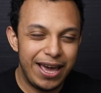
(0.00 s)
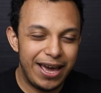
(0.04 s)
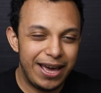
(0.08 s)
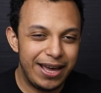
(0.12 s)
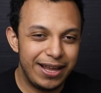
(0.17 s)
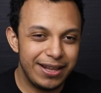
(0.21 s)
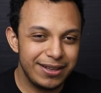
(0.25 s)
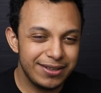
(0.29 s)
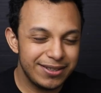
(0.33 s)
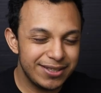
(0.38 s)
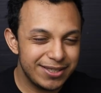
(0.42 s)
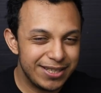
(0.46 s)

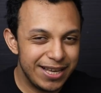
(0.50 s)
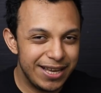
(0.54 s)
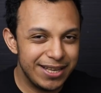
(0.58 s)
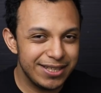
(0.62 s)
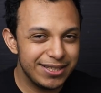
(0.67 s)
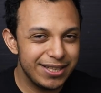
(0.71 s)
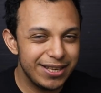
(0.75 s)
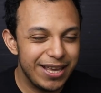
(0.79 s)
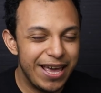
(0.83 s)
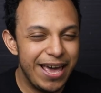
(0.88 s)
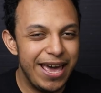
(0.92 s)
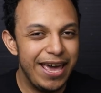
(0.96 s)
and
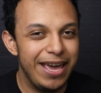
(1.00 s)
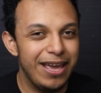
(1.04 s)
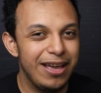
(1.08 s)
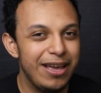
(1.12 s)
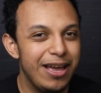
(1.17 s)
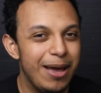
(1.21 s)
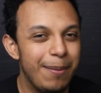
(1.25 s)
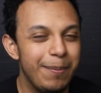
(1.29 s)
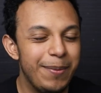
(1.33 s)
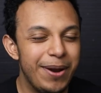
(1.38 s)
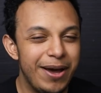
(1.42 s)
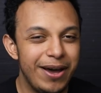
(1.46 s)
says, hey,
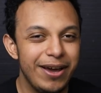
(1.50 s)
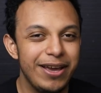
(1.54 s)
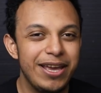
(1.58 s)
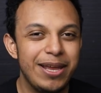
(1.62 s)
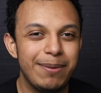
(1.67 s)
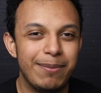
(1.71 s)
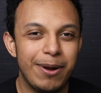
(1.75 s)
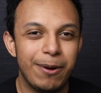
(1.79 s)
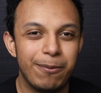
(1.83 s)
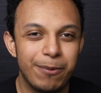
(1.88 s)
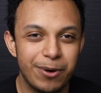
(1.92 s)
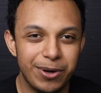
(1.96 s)
I'm not
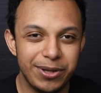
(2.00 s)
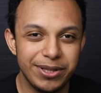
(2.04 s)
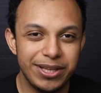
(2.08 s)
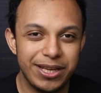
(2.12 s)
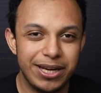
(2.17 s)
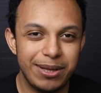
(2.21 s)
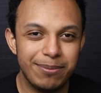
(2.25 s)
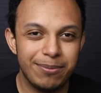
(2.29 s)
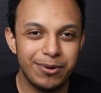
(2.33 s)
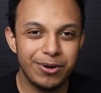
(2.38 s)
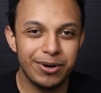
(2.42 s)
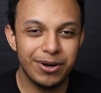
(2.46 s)
in my world
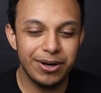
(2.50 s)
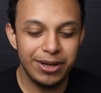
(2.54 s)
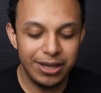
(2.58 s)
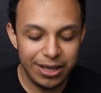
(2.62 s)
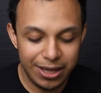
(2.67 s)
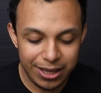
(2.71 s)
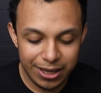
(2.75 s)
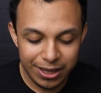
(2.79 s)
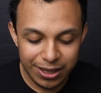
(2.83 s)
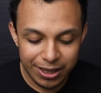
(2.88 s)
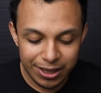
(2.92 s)
anymore.